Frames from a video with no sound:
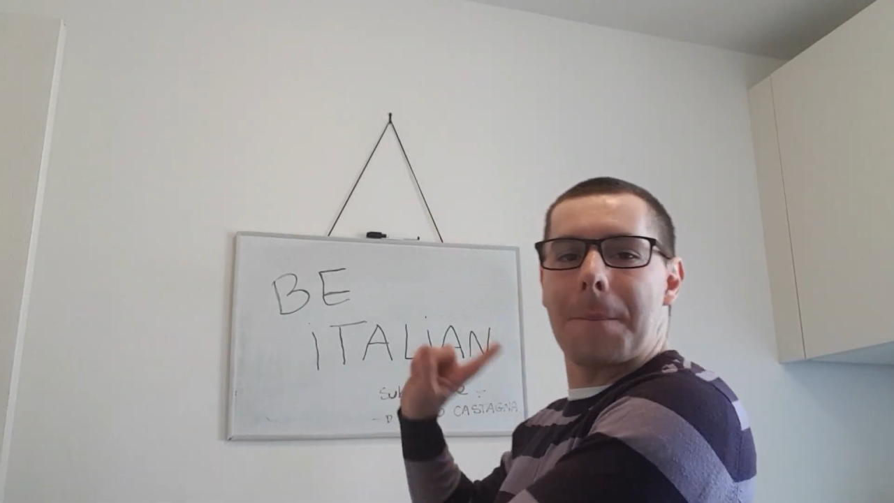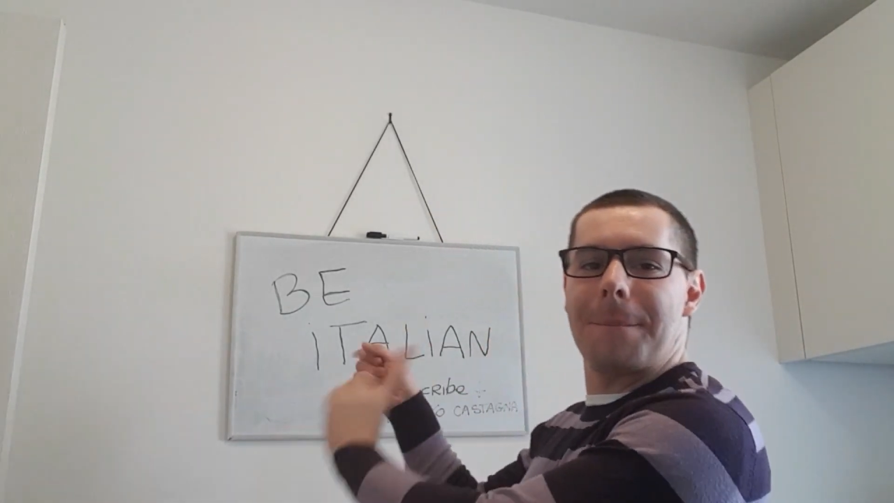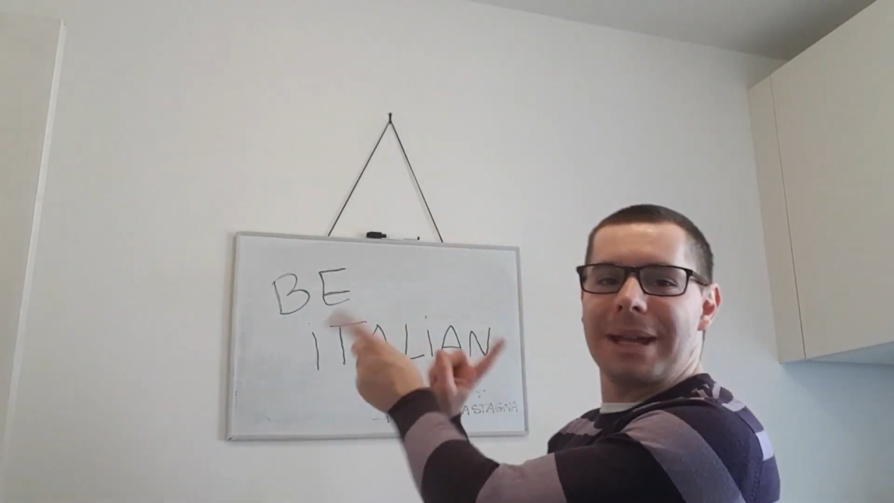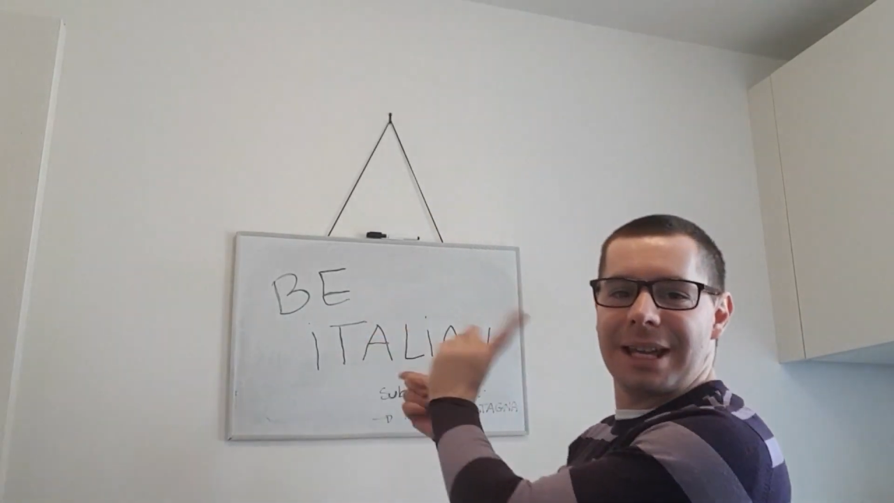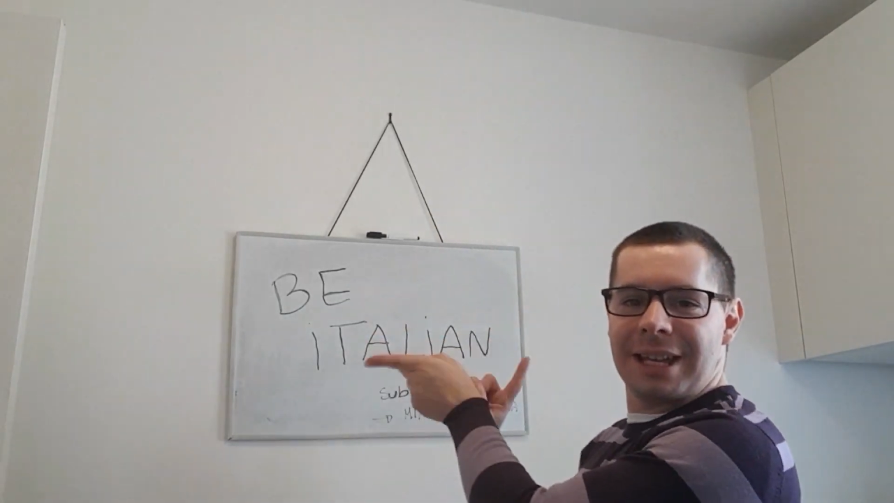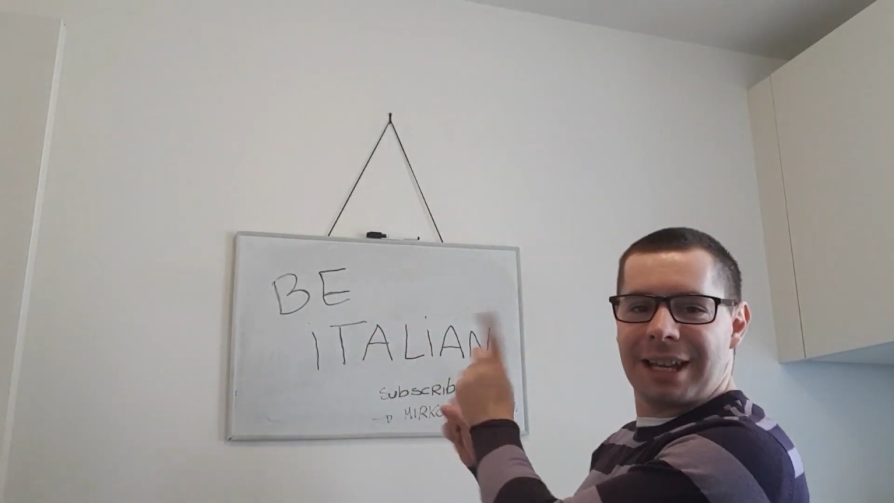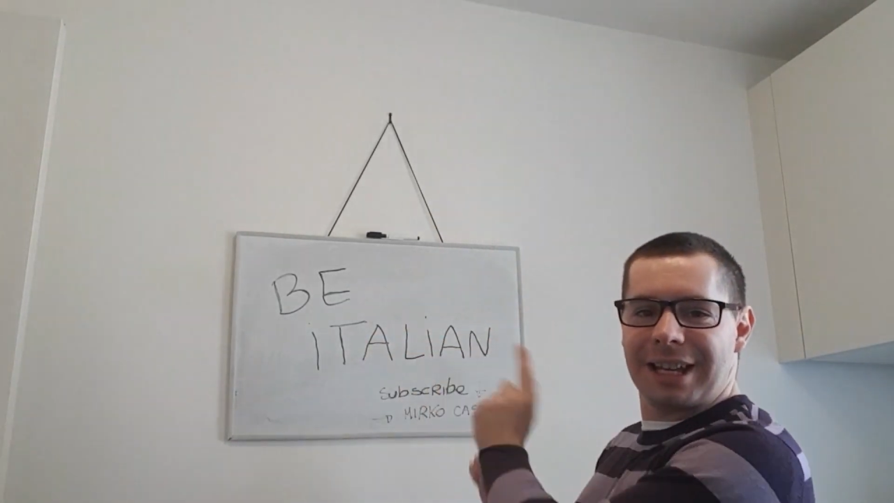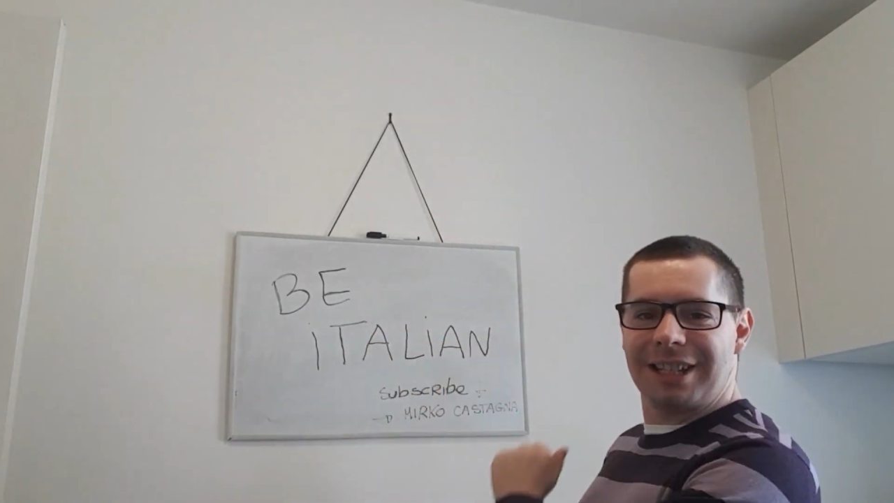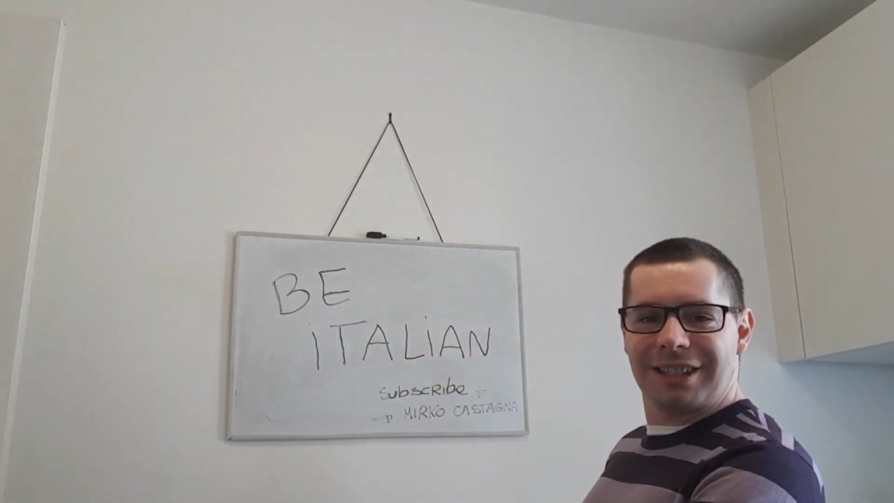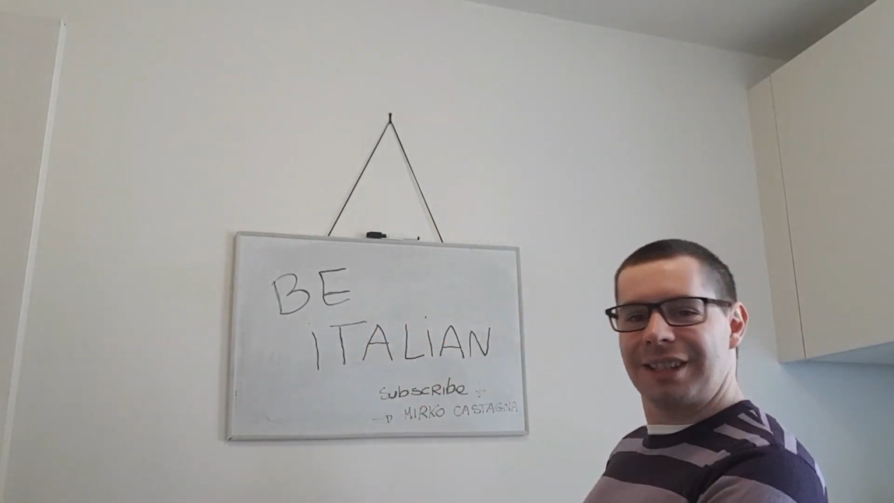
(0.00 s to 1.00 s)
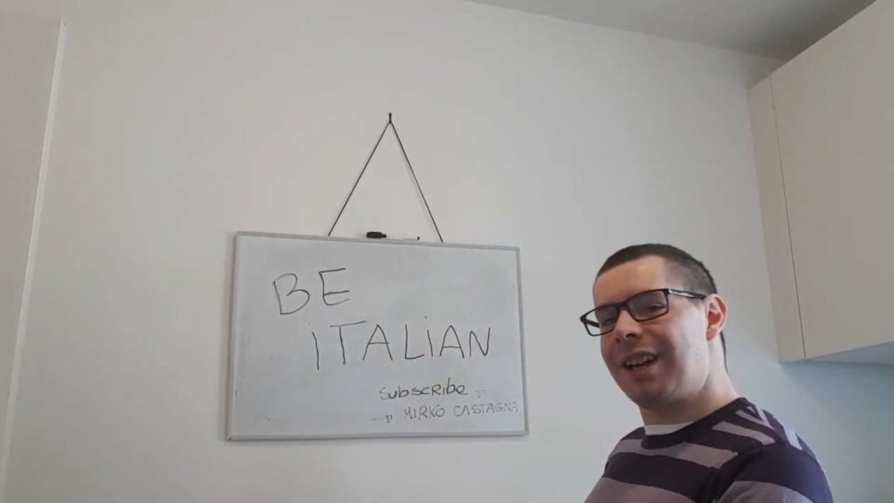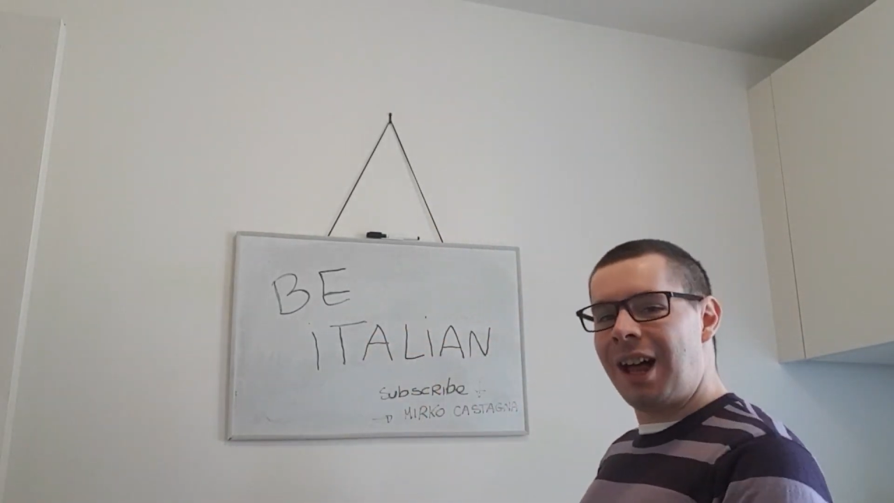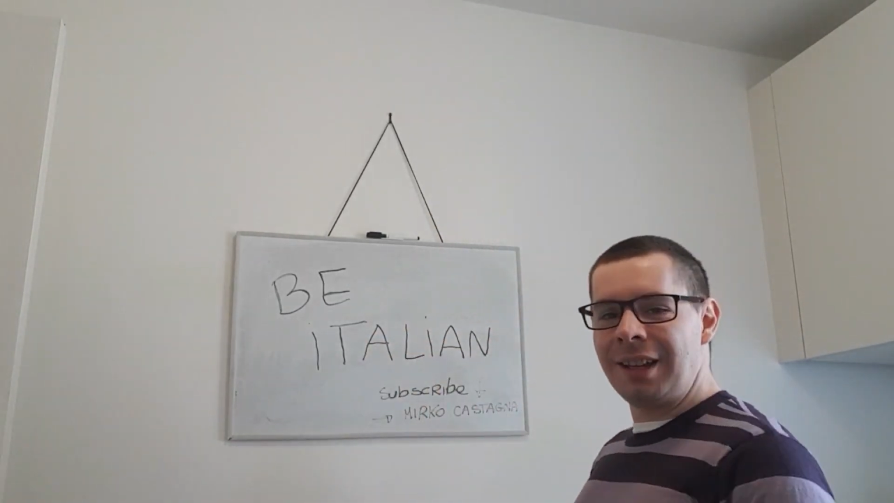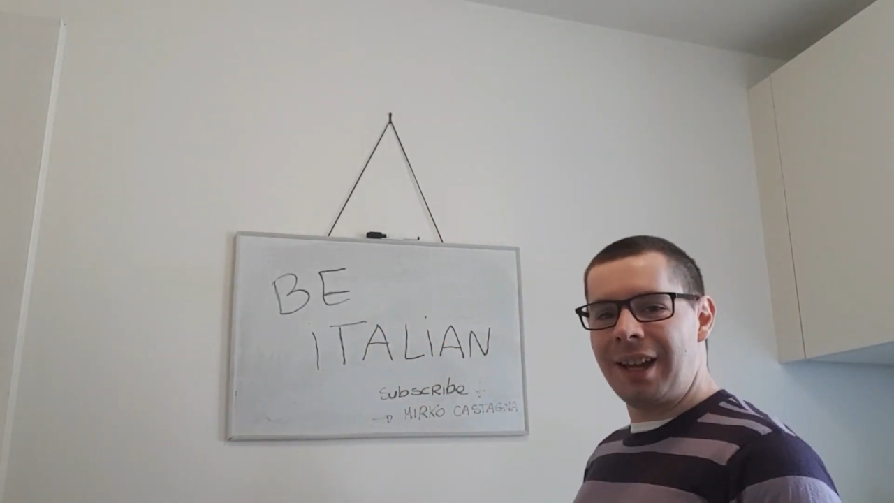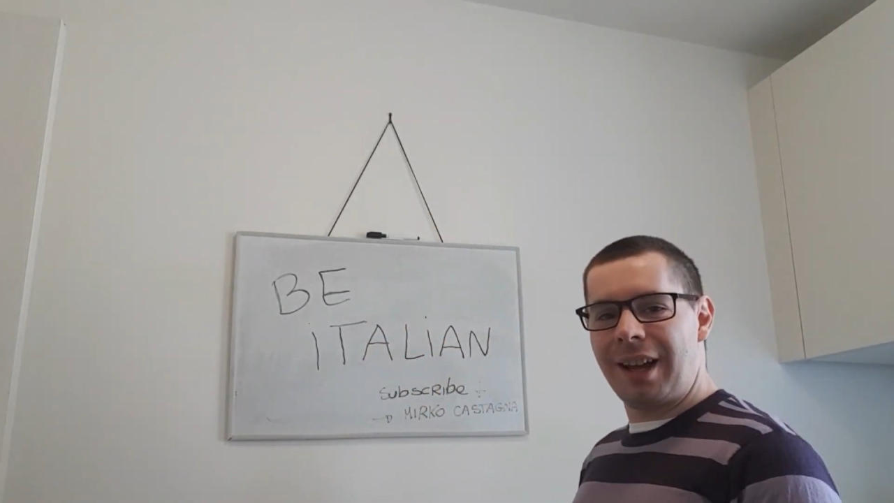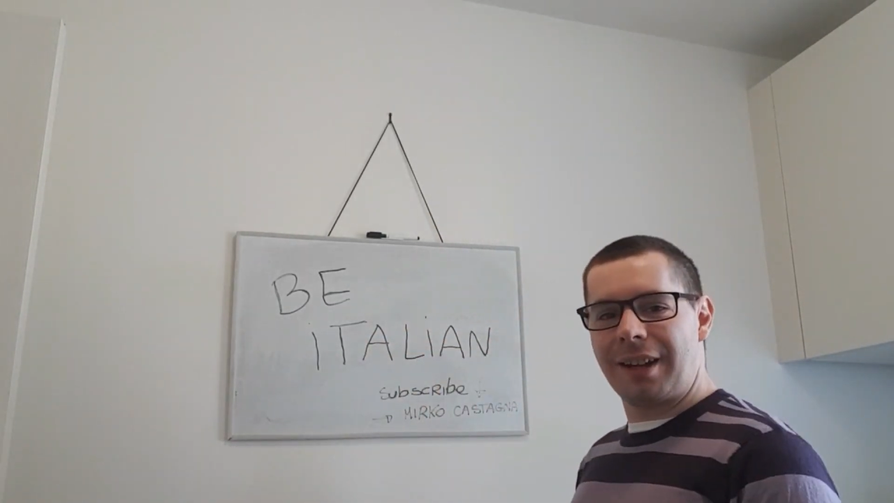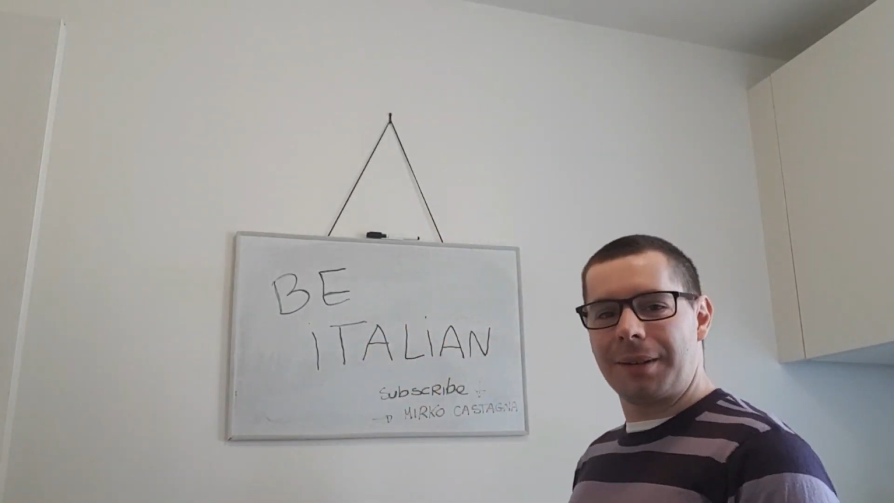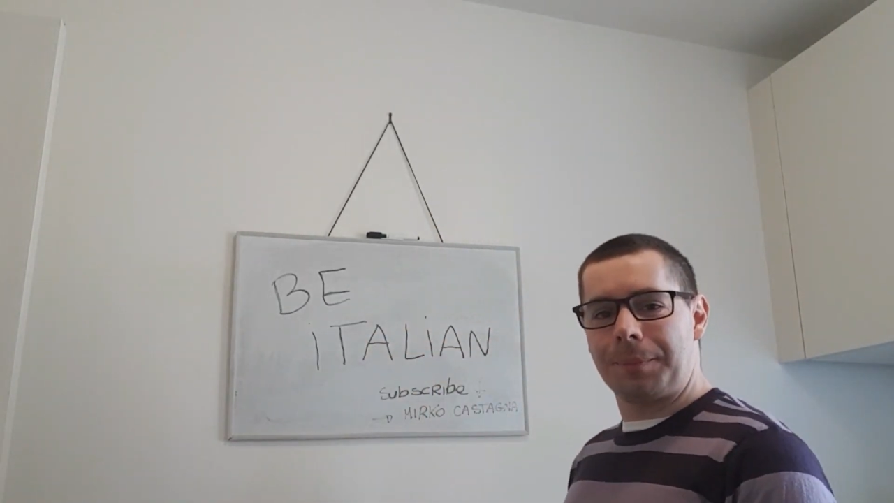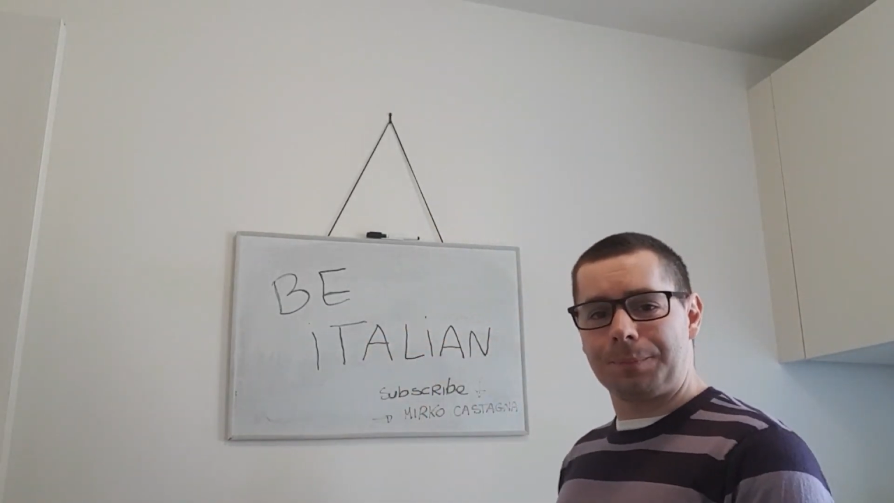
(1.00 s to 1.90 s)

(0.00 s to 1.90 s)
Be Italian.